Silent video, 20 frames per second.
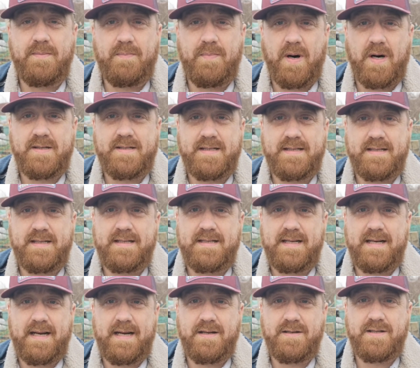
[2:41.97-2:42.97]
bosses into
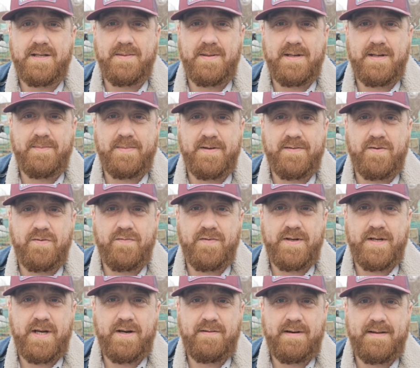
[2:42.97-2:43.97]
letting us do a little bit of a
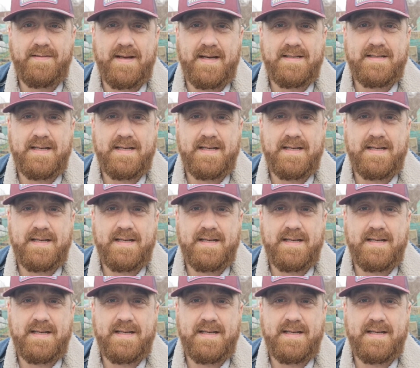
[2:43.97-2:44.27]
video around there,